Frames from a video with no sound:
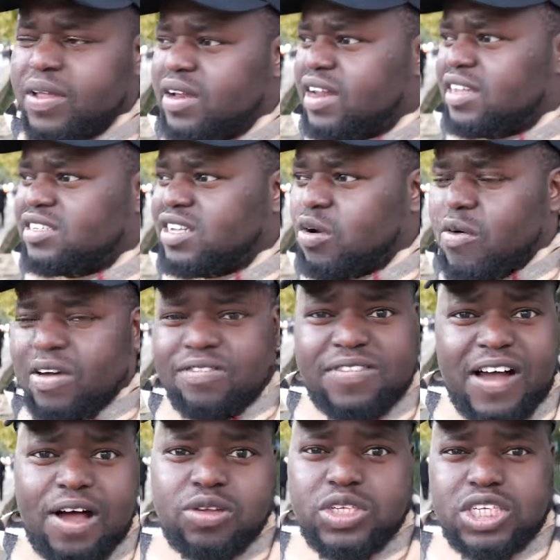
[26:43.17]
let's say,
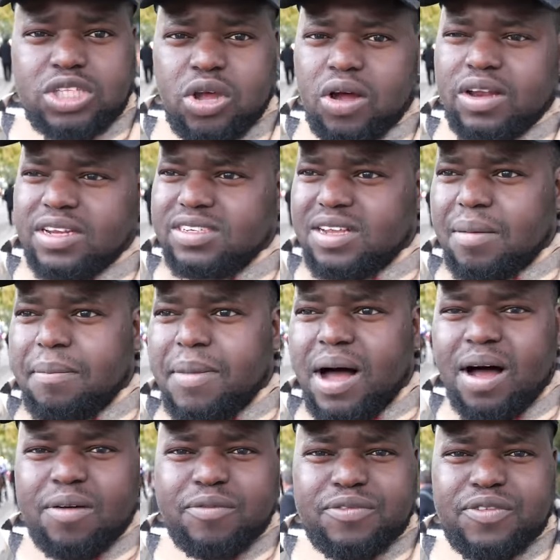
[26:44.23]
$1,000 a
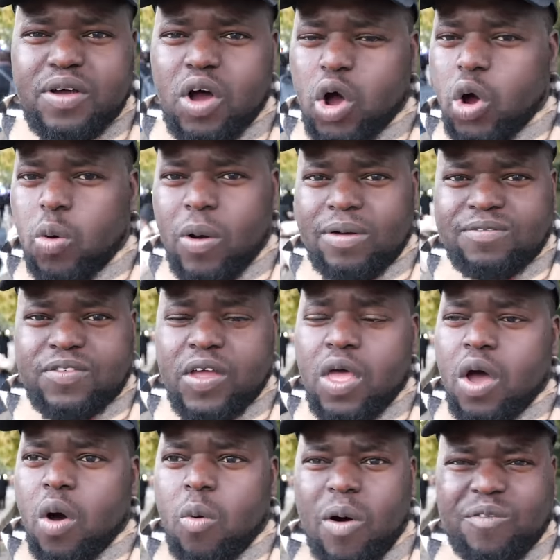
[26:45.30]
month or
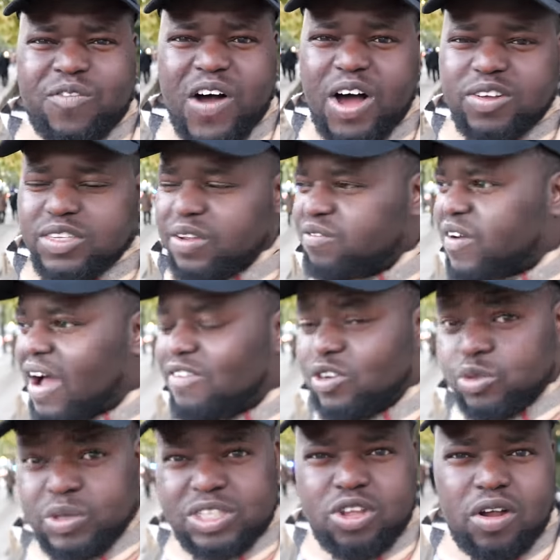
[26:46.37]

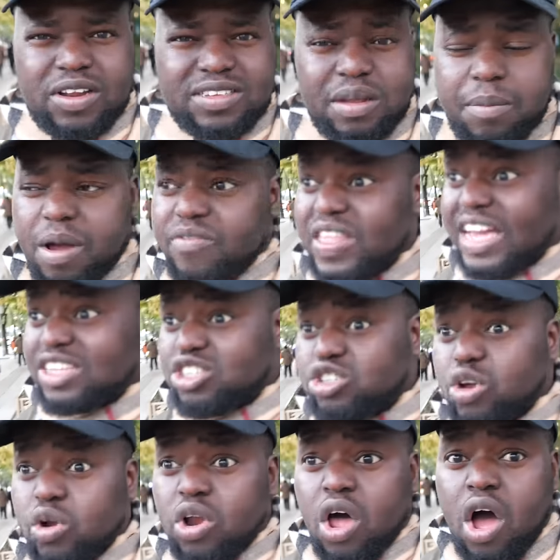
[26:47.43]
$1,500 a month. That is
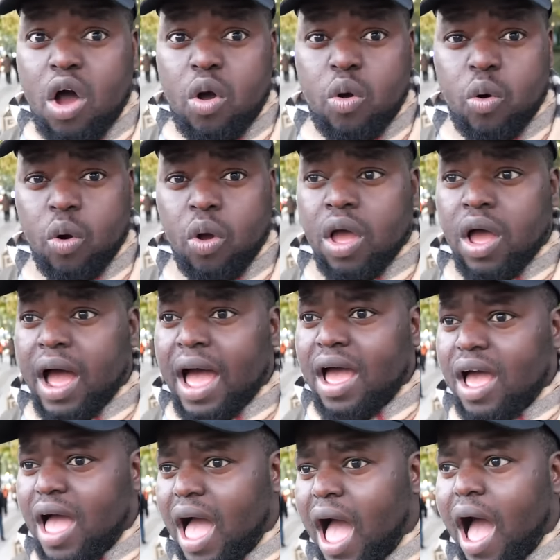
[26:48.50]
so low.
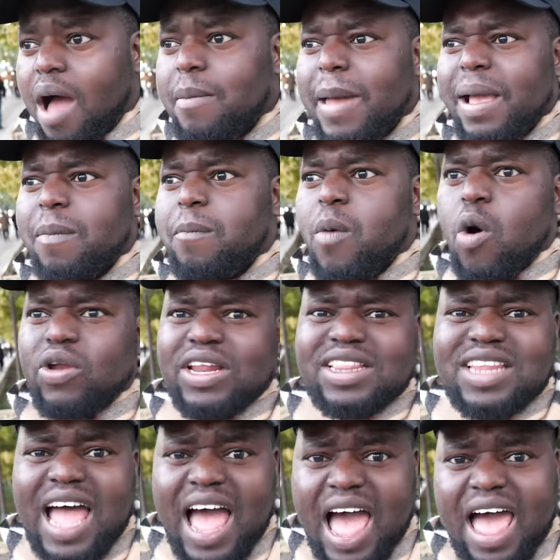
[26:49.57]
I make more than
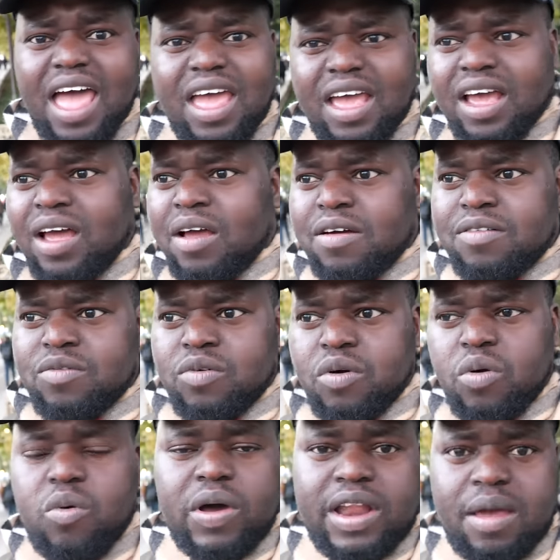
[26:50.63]

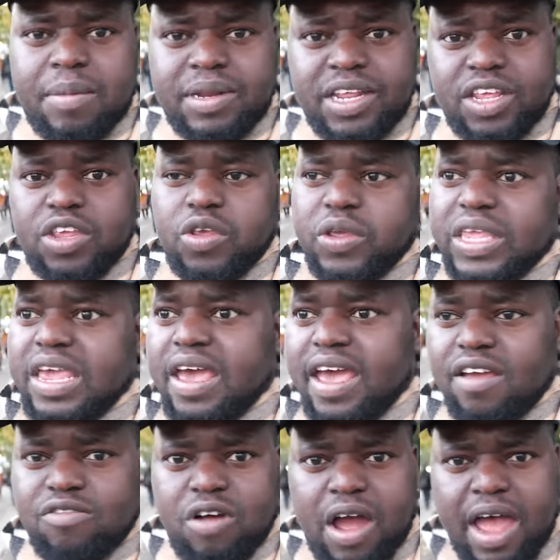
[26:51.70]
that when I'm in the
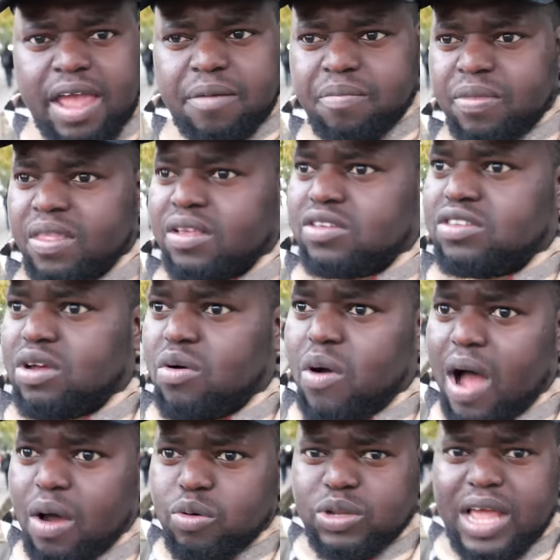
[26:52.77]
UK, right? So
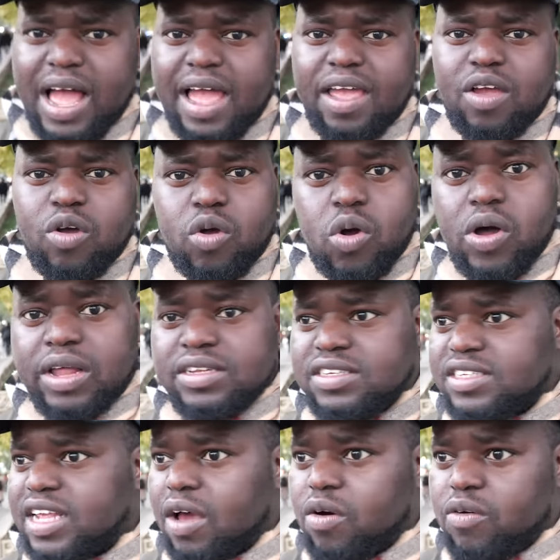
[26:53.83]
why would I go and
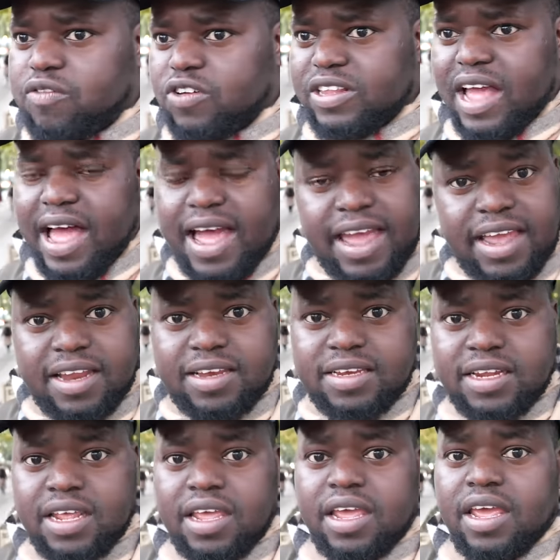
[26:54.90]
settle for that in
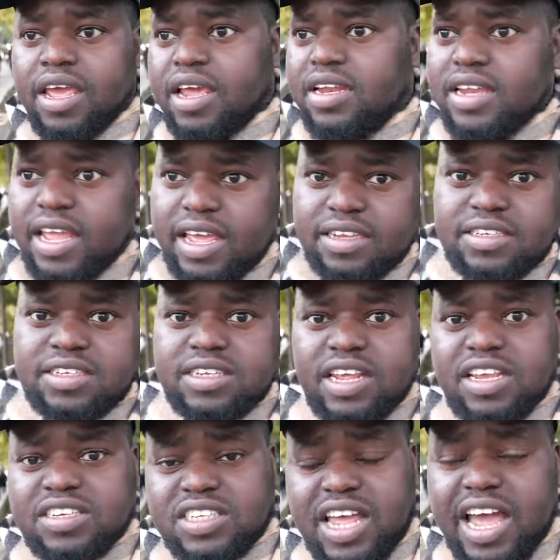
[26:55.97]

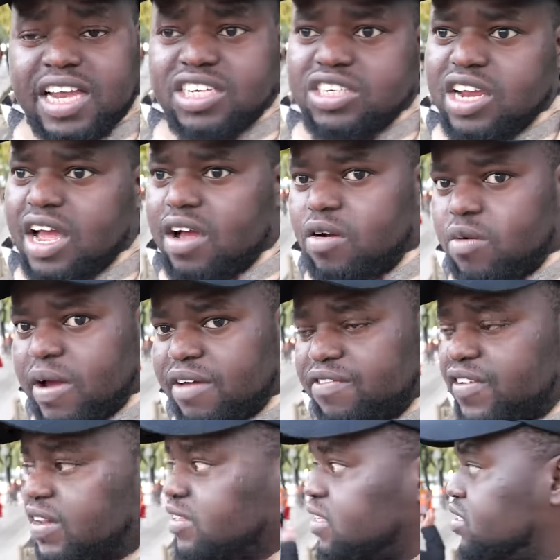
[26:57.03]
East Asia where
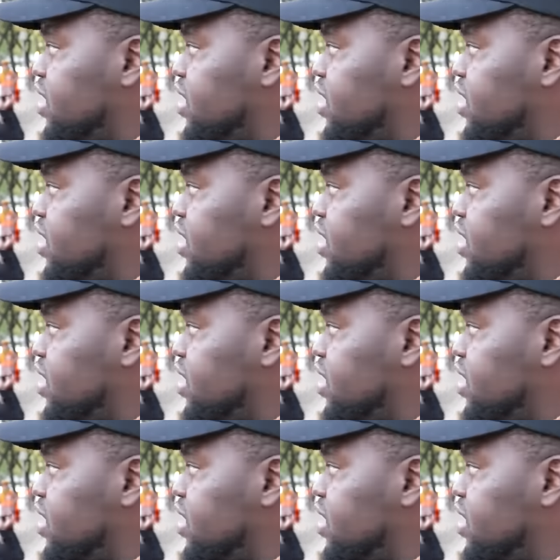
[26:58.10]
things are